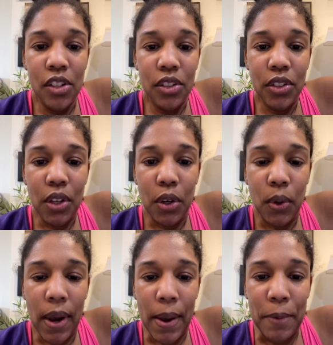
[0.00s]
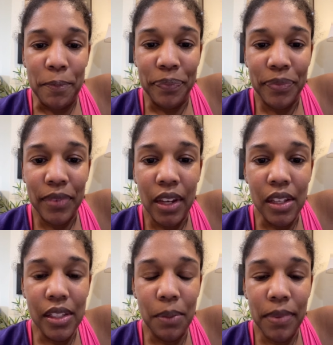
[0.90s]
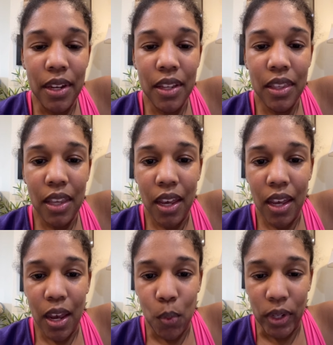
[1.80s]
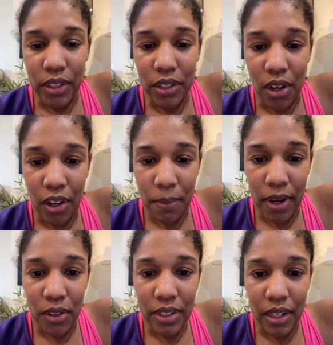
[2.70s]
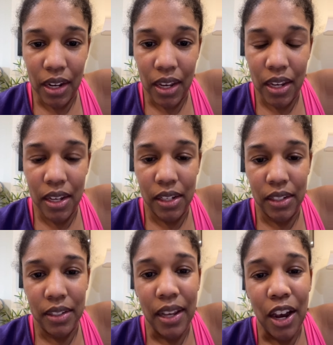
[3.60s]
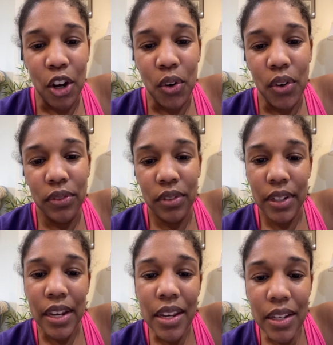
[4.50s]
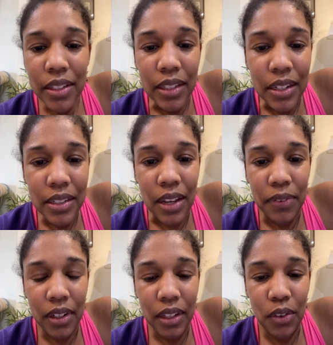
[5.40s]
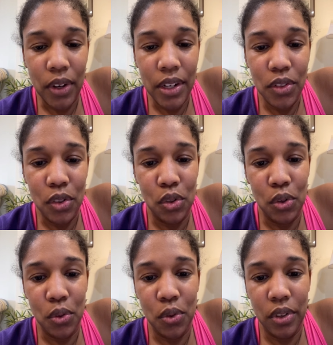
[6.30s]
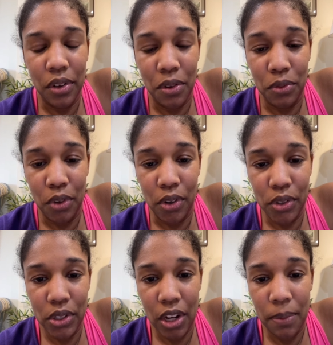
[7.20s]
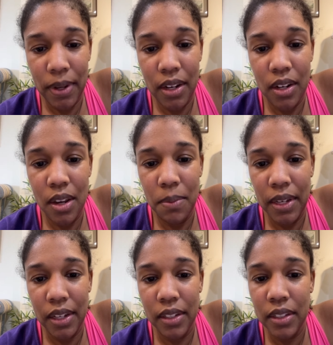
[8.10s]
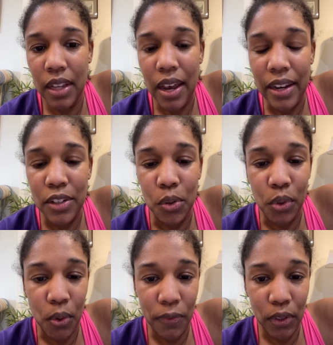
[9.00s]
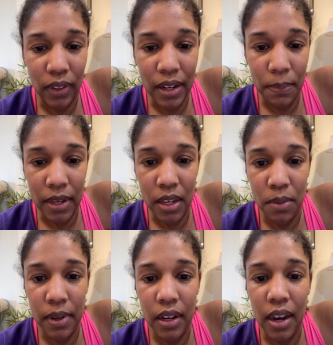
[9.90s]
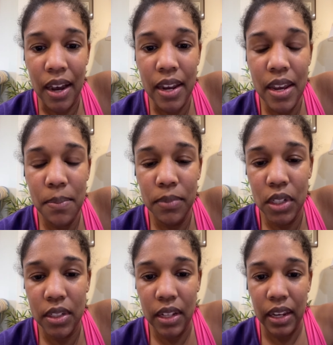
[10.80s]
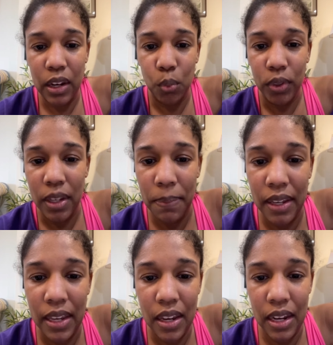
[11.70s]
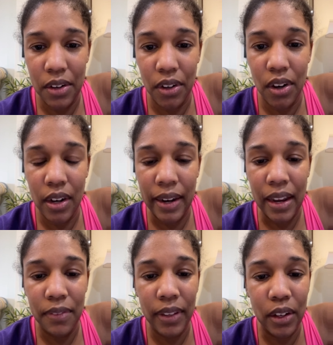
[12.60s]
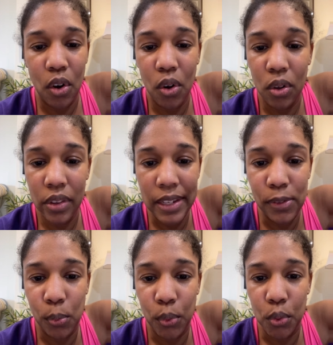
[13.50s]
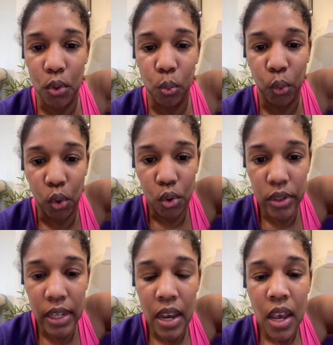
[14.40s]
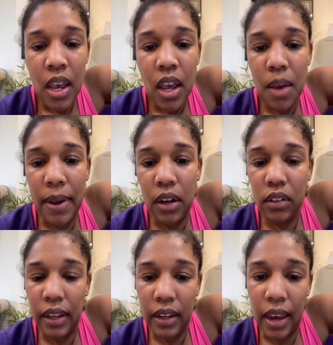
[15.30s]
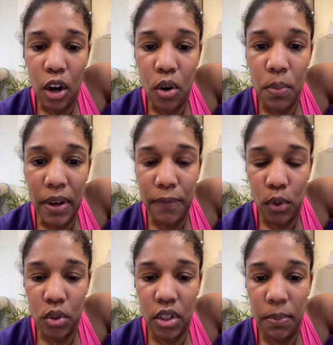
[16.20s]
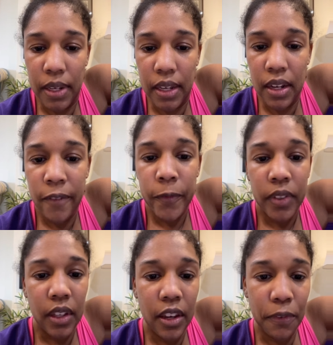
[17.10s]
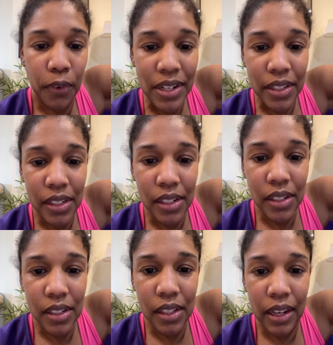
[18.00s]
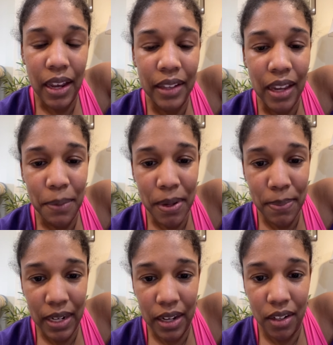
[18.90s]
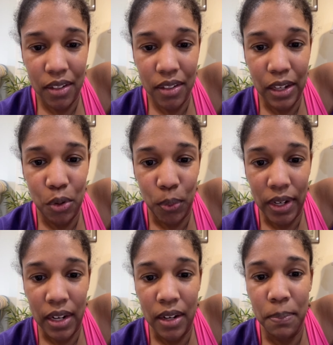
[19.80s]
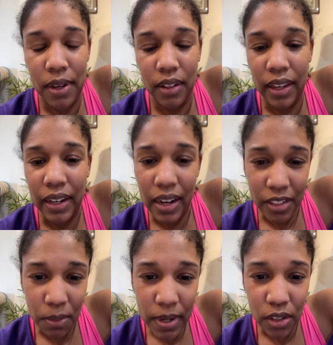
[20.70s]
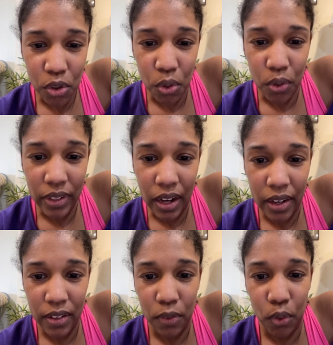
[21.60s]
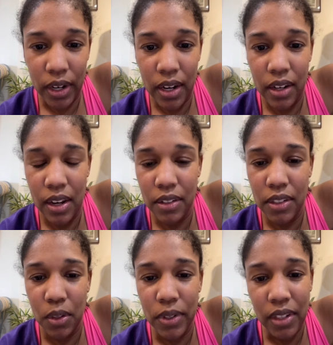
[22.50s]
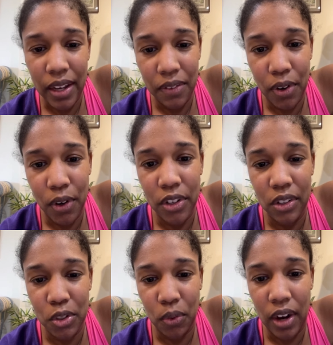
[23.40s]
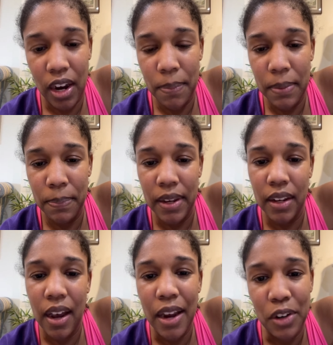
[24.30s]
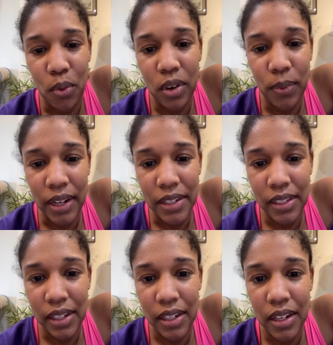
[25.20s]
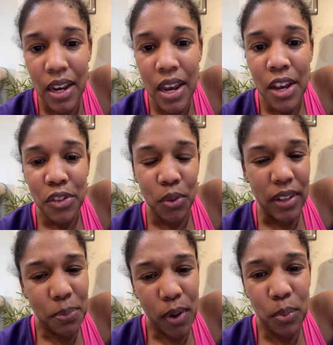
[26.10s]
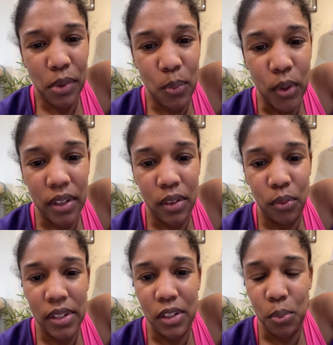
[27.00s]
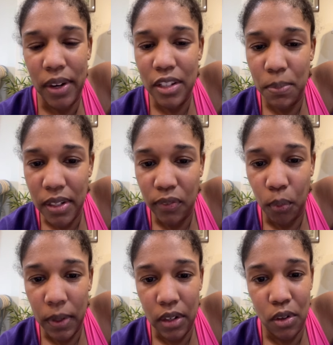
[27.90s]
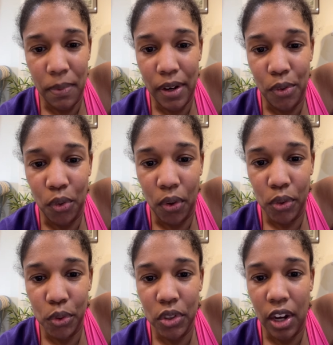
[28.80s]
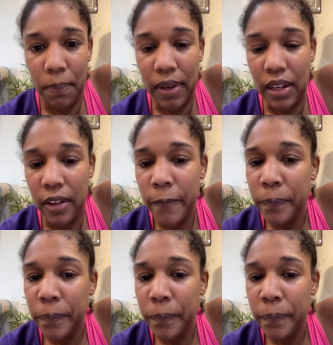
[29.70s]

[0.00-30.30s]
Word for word: So um, Something that I wanted to talk about today is how it is definitely great to do your own grocery shopping because I don't know if you're like me, but I am just like a really picky eater and I have like all these rule rules about like how my food should be. Like for instance, like I like my bananas like green, but like it has to be a certain kind of green and so it's kind of hard to describe, but I know it when I see it. So that's probably one of the reasons why it's best for me to do my own grocery shopping.